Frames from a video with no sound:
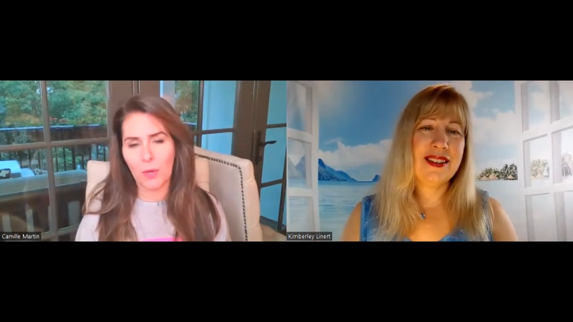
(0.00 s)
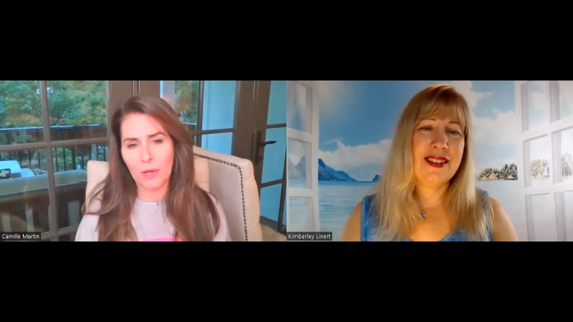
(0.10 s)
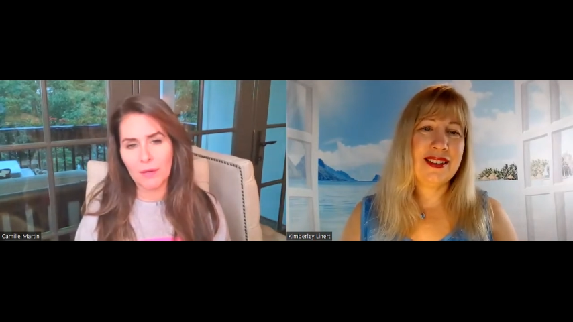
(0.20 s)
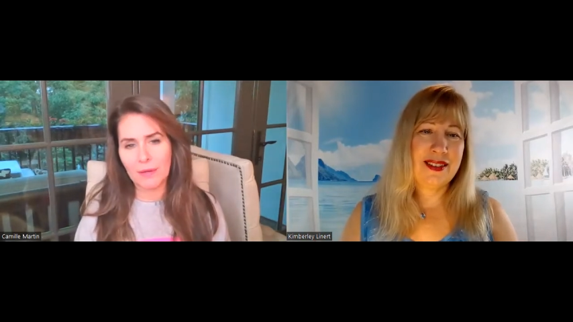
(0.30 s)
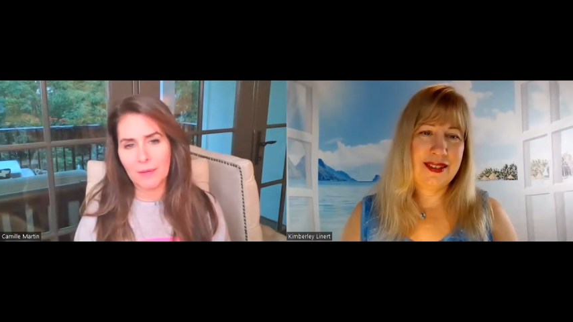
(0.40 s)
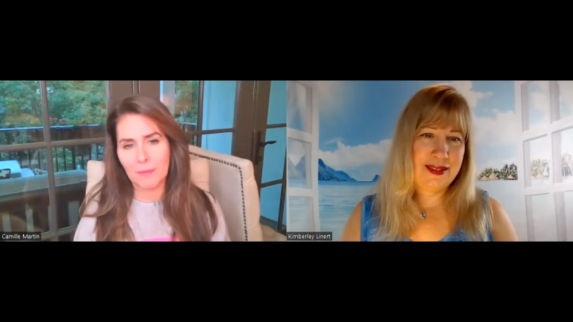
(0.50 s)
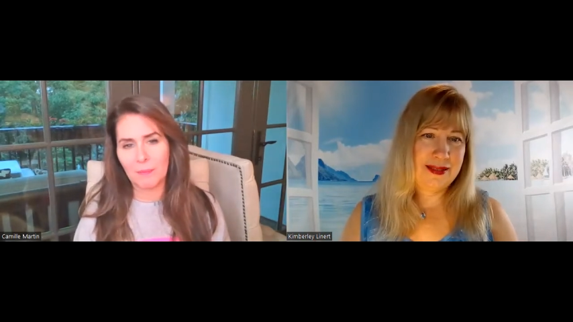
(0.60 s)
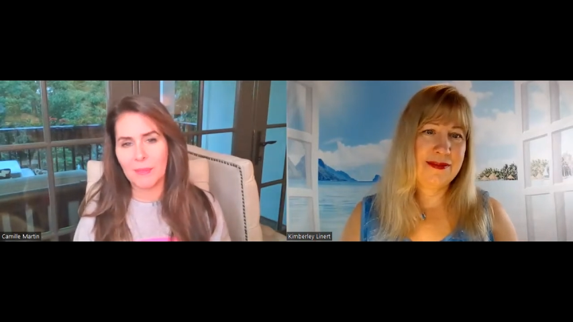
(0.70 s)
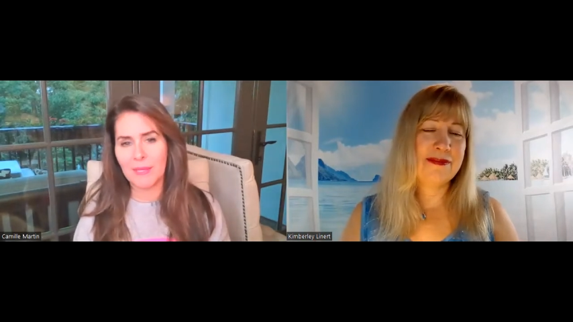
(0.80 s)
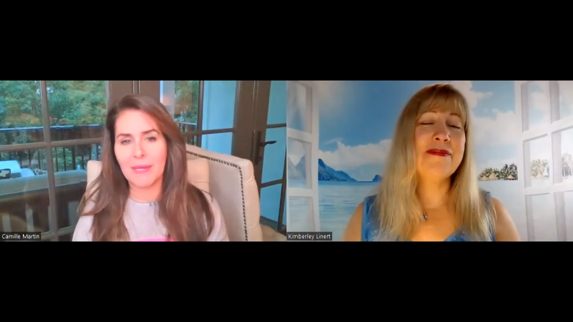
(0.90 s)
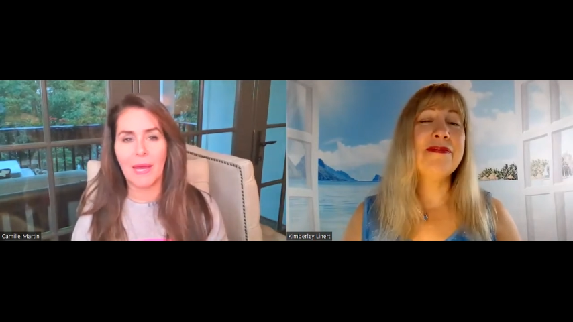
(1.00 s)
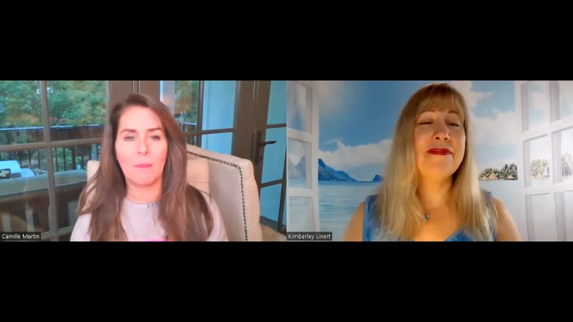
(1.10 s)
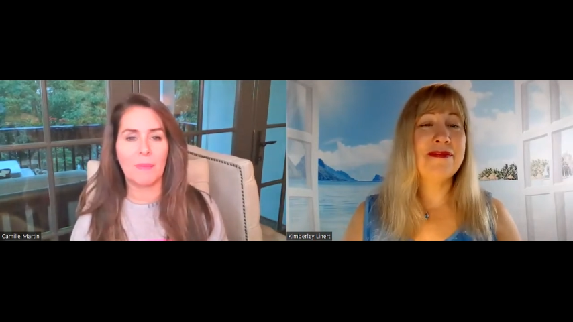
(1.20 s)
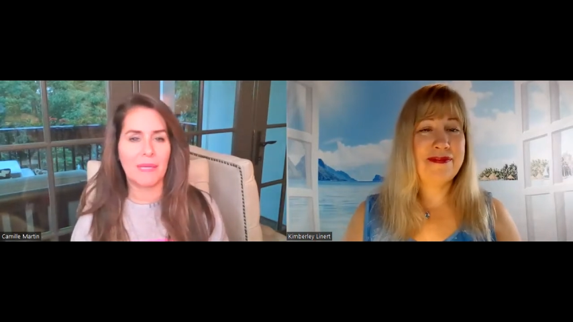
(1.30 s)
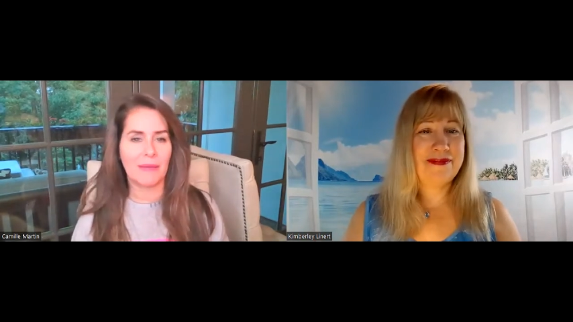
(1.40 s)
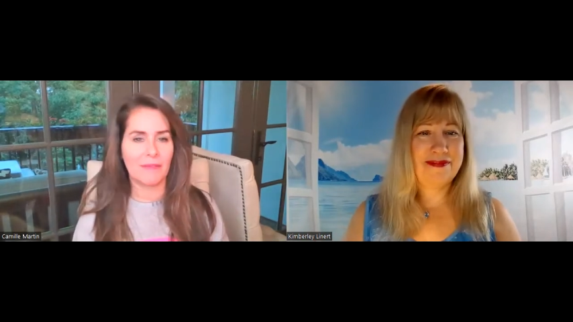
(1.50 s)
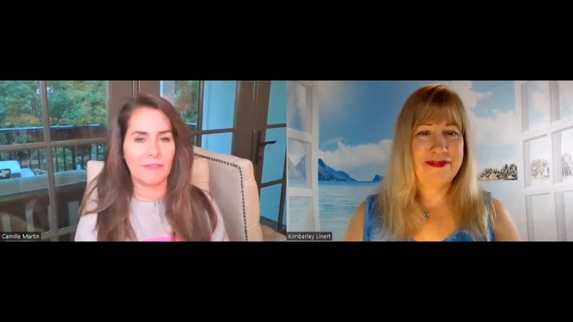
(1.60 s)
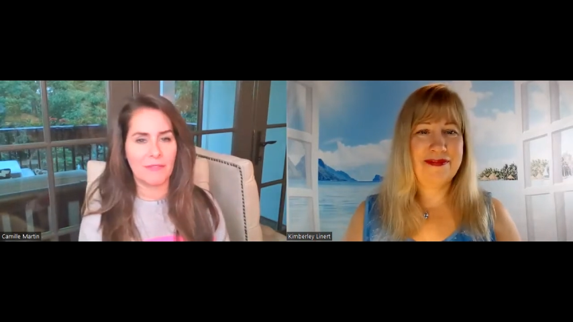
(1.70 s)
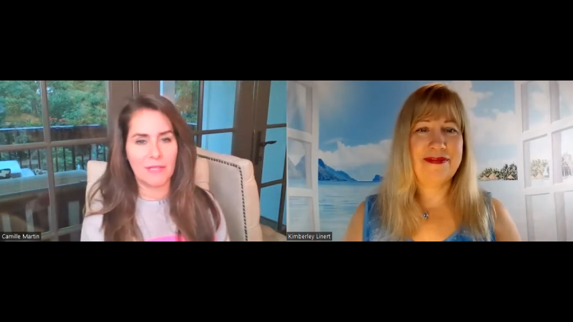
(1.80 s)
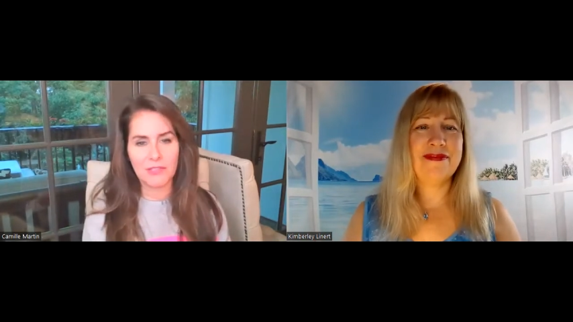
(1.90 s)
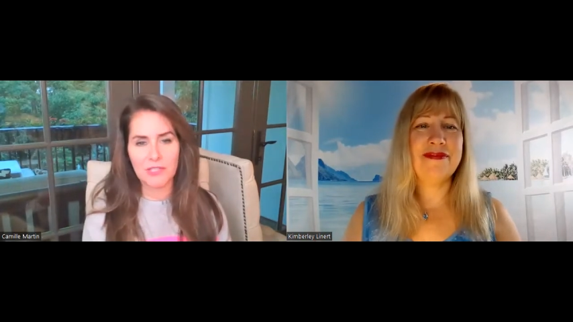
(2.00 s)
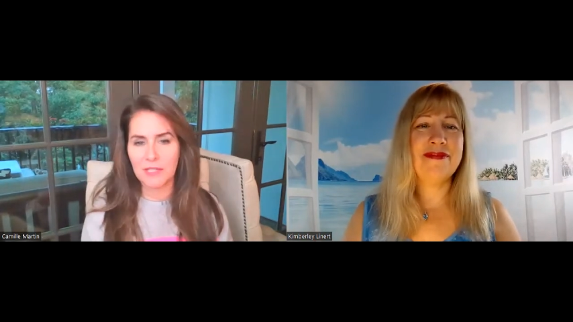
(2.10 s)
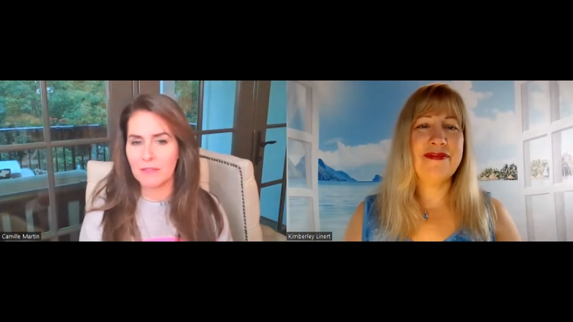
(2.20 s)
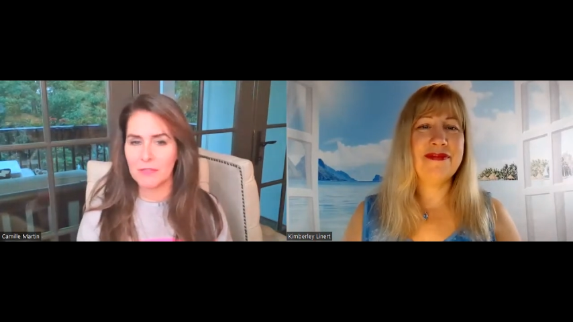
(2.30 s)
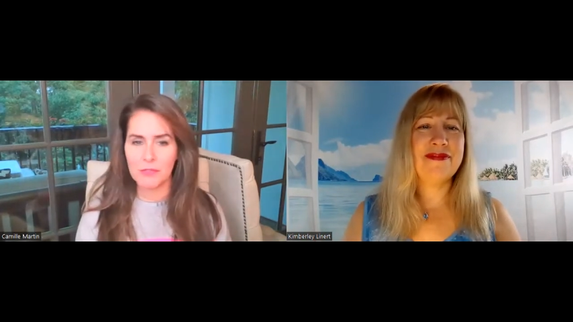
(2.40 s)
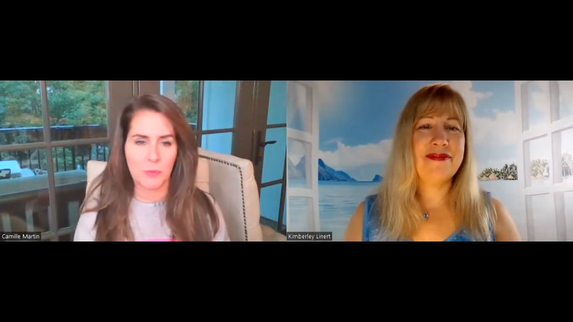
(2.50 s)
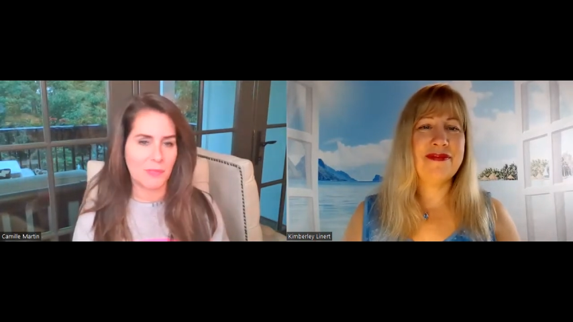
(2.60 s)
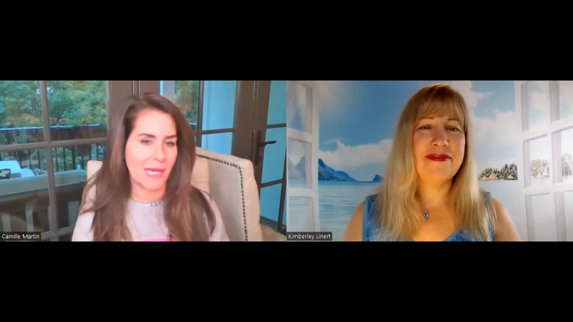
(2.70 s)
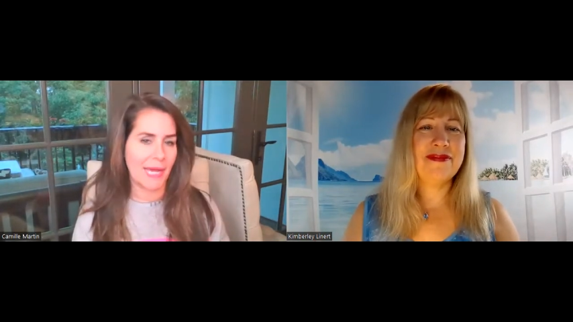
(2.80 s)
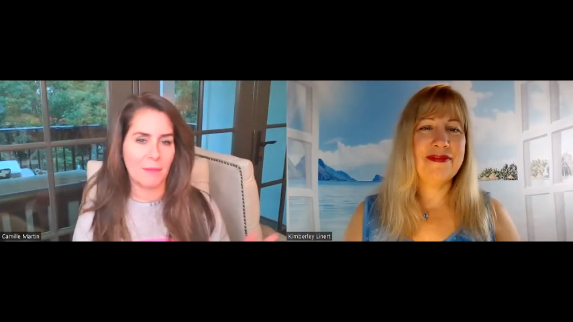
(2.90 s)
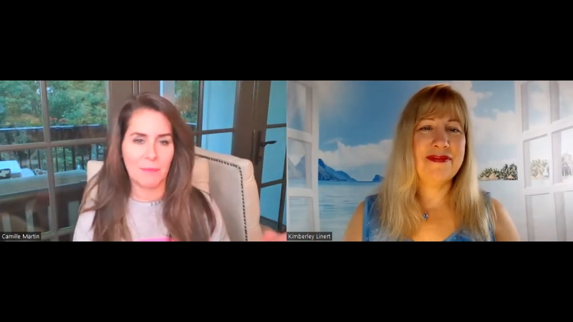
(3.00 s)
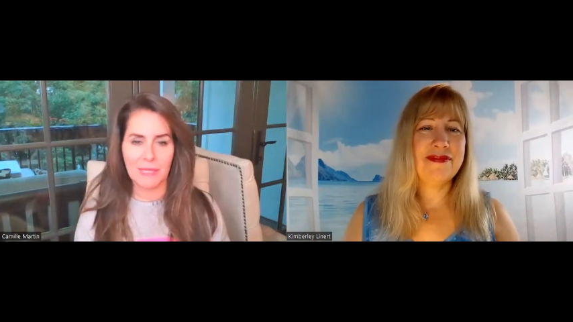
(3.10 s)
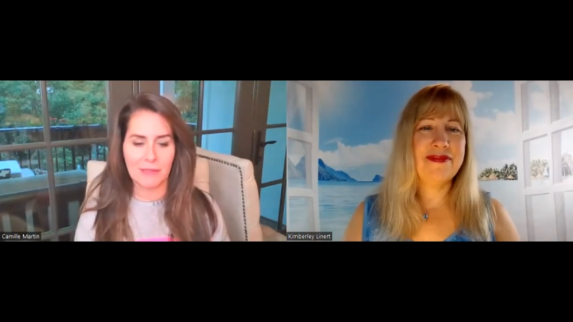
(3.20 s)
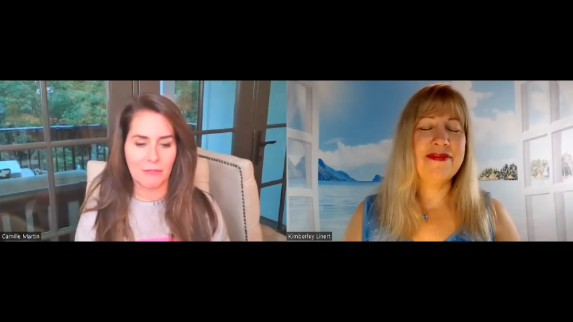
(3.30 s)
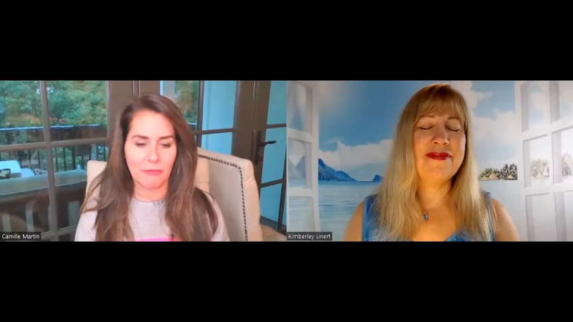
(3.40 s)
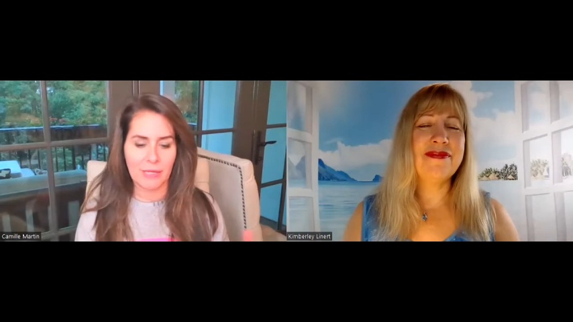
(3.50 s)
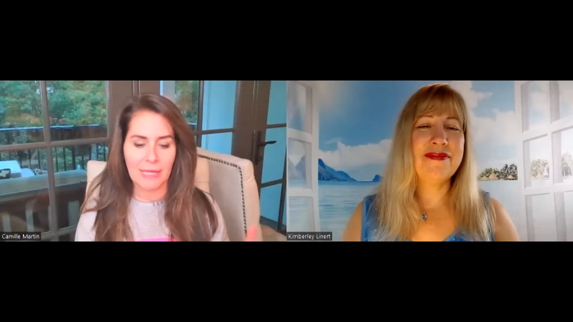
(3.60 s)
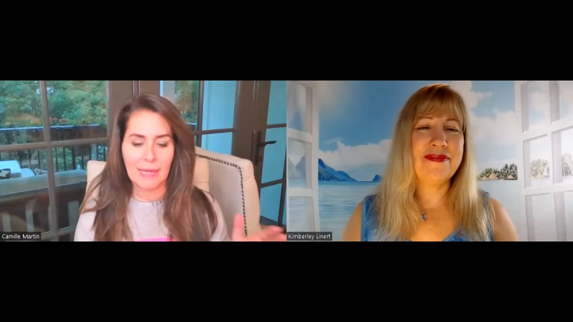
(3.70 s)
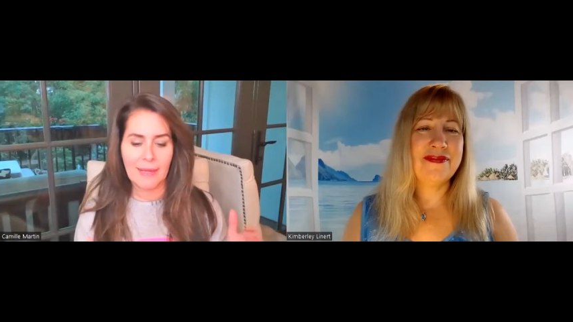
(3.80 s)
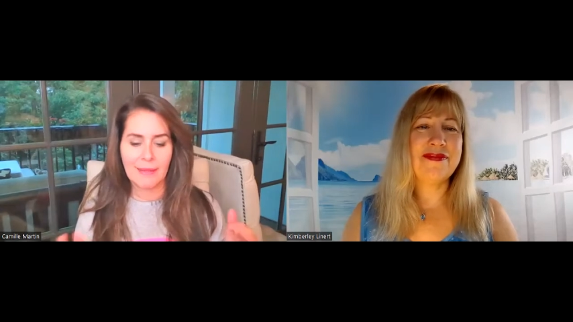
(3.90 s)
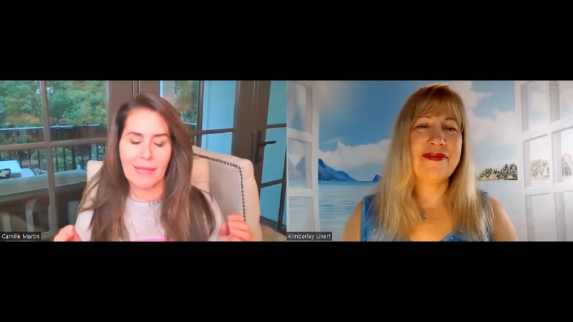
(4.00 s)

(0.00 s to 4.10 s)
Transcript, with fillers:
Speaker 1: work, but not because of each individual diet being different.